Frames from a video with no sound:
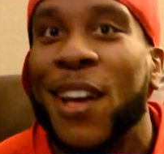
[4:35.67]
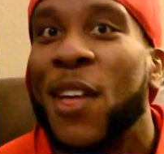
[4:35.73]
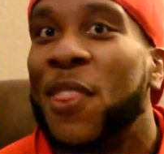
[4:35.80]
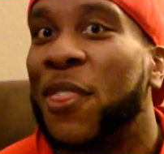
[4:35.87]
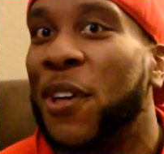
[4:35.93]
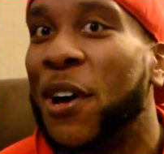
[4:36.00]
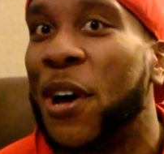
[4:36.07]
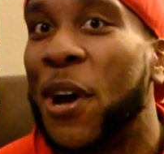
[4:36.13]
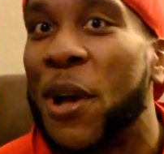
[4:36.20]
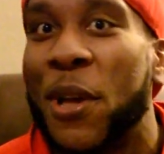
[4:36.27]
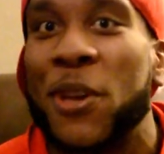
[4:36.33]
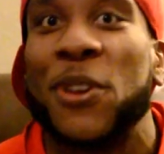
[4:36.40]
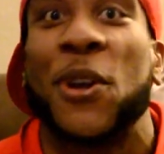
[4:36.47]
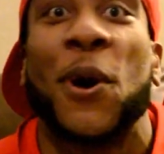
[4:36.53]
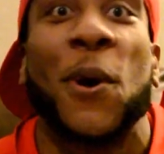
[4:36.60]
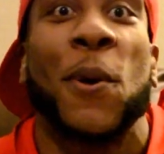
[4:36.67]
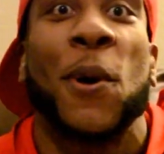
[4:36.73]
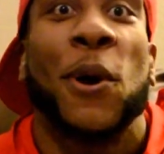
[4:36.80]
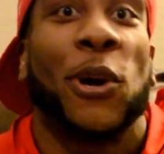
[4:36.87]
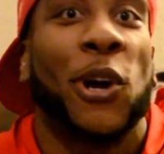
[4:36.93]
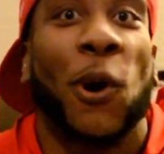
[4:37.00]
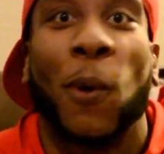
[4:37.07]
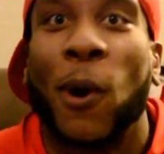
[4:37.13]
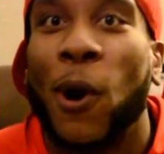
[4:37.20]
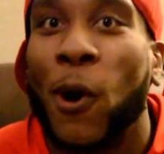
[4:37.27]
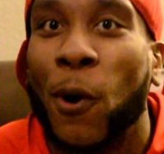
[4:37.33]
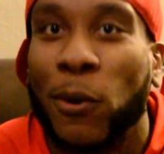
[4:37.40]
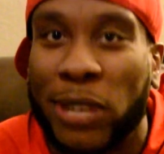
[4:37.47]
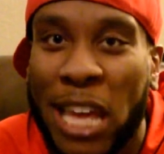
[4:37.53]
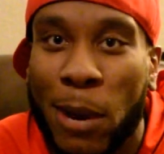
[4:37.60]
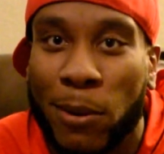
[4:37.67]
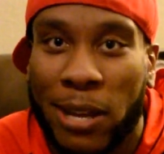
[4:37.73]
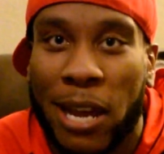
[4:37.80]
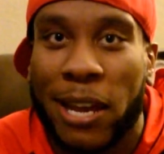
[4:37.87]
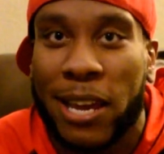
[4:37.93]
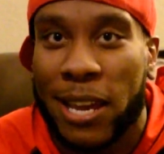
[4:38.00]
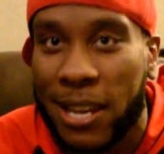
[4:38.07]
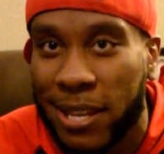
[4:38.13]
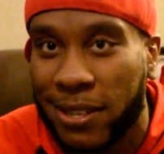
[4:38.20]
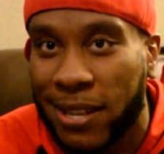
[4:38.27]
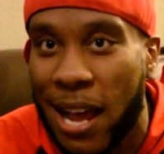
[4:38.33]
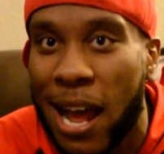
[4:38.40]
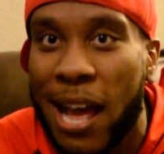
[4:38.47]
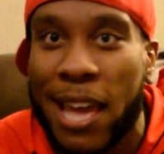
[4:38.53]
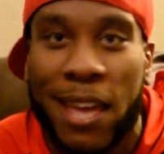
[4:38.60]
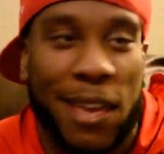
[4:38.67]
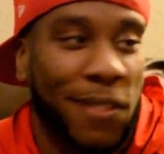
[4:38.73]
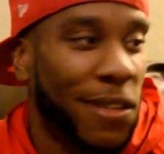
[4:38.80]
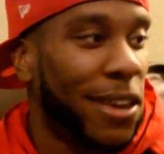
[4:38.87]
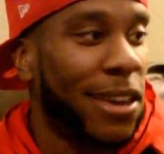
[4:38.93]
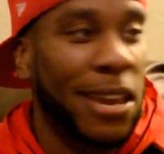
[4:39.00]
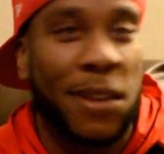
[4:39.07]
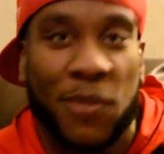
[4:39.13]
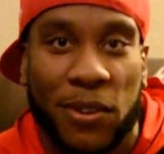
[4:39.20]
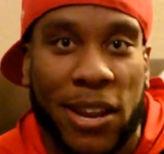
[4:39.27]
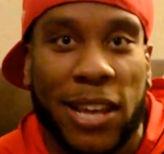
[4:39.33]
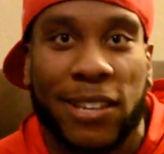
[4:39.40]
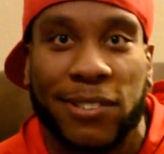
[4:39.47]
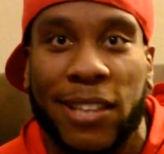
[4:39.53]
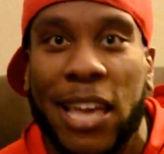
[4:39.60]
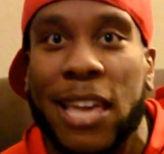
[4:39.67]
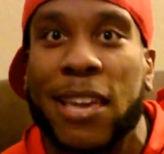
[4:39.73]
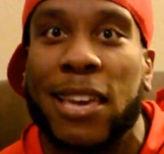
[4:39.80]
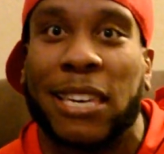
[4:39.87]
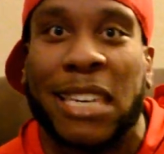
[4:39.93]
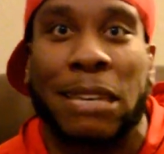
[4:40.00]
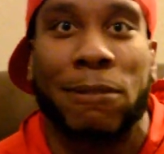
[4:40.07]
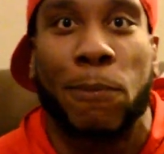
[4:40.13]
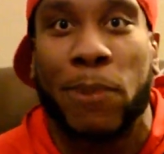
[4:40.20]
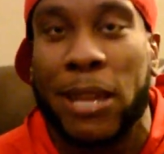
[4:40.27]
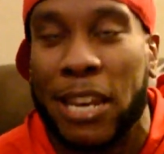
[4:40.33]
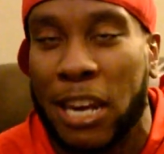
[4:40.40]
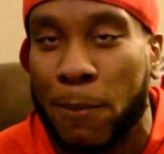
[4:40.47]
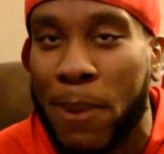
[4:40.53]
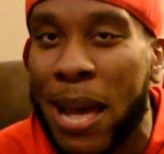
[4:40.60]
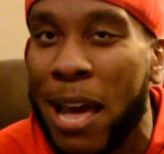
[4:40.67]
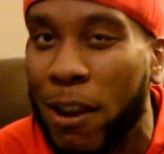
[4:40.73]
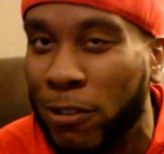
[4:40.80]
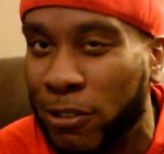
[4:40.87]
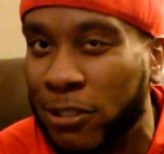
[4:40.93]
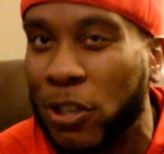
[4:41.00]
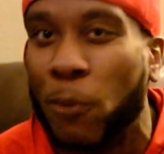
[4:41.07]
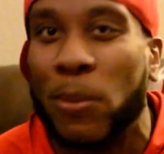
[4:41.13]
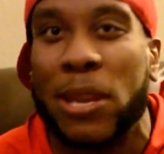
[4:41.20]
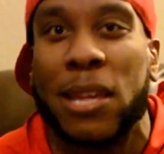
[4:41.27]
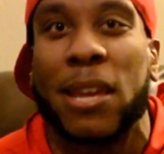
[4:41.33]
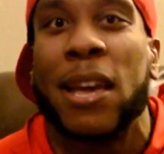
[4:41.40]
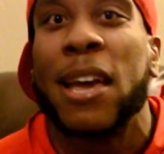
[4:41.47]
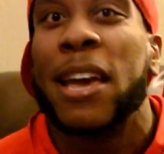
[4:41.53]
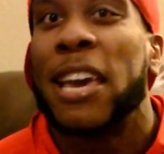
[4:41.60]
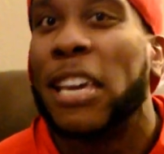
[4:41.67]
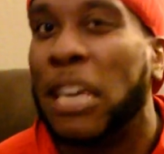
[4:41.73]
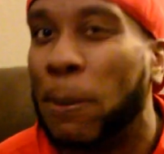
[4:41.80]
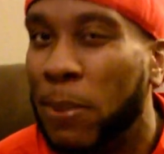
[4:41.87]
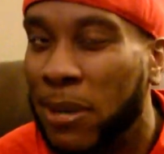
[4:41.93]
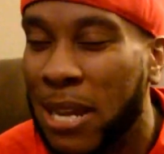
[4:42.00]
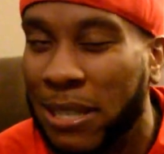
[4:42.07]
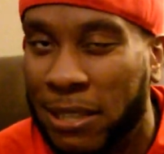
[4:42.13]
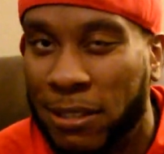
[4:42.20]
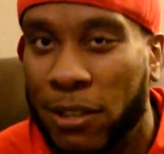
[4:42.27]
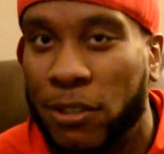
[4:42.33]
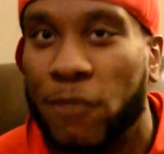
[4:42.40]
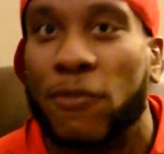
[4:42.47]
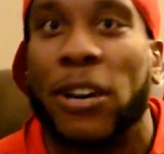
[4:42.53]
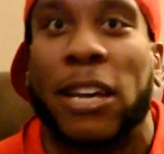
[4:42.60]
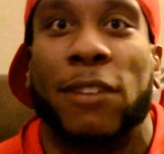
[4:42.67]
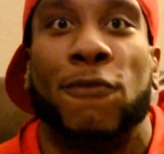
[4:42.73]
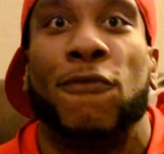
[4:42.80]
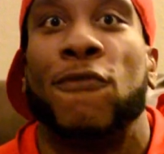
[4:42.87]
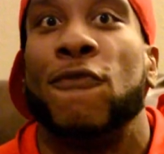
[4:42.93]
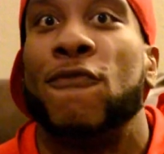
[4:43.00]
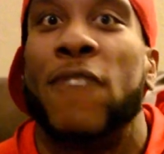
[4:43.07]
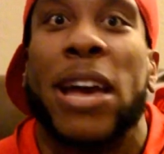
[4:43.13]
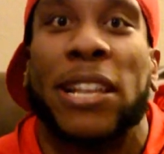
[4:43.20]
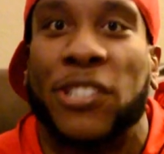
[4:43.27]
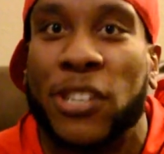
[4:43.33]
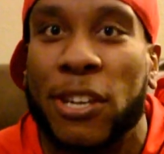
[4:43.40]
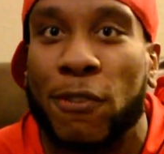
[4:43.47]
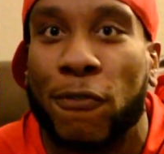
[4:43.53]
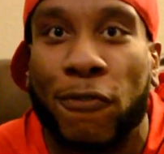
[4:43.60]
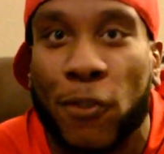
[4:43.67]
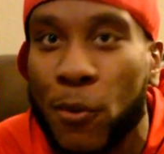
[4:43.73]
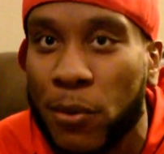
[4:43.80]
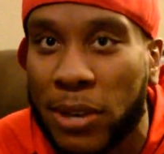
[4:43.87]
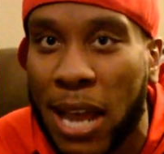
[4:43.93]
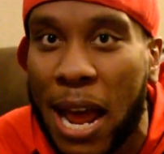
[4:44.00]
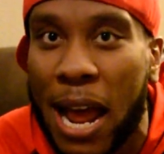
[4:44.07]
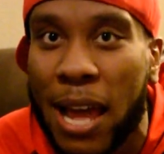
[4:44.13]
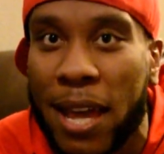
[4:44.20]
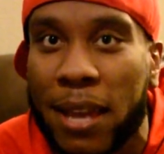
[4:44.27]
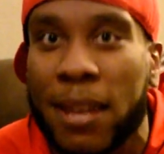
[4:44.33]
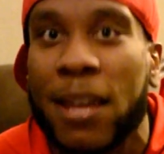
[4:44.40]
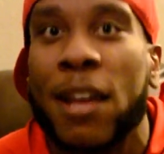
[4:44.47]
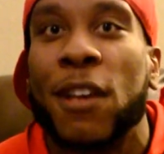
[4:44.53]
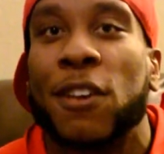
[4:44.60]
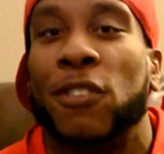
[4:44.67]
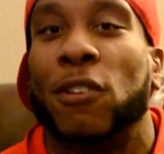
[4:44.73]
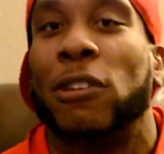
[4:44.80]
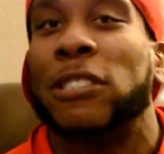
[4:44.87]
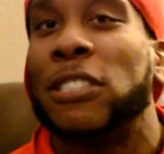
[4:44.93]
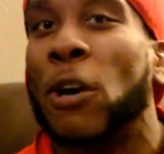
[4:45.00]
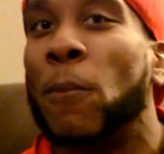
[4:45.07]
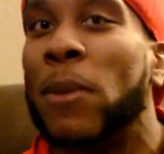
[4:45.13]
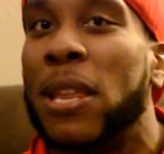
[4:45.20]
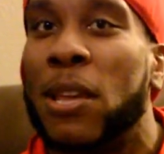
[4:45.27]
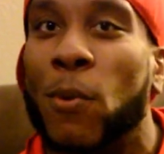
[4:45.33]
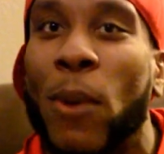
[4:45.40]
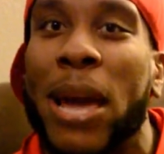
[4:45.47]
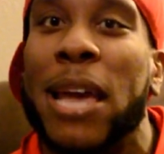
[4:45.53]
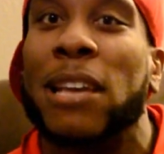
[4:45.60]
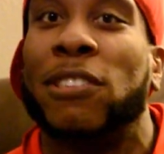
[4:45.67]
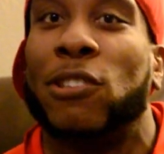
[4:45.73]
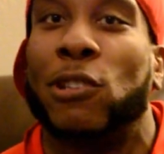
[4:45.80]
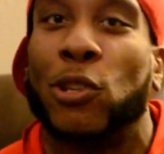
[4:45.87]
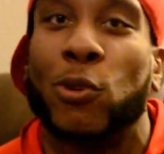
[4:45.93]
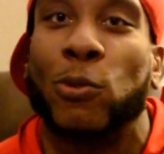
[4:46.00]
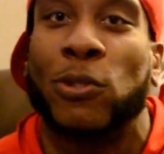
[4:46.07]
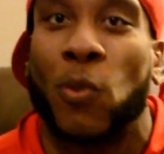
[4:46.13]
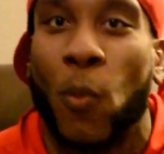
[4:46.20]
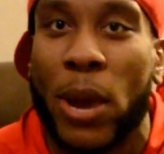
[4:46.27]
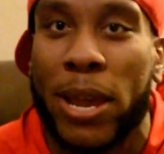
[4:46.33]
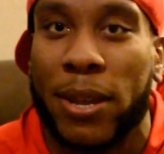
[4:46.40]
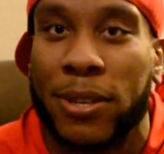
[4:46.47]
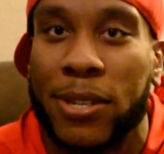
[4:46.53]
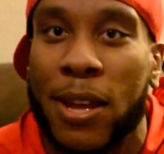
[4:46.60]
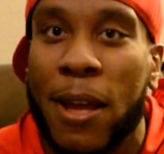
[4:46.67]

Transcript: the, you know, go a whole day without eating diet and then eat the next day and keep repeating the pattern. There's so many hippie diets out there, the fucking veggie and fruit diet. You know, there's so many ways to lose weight.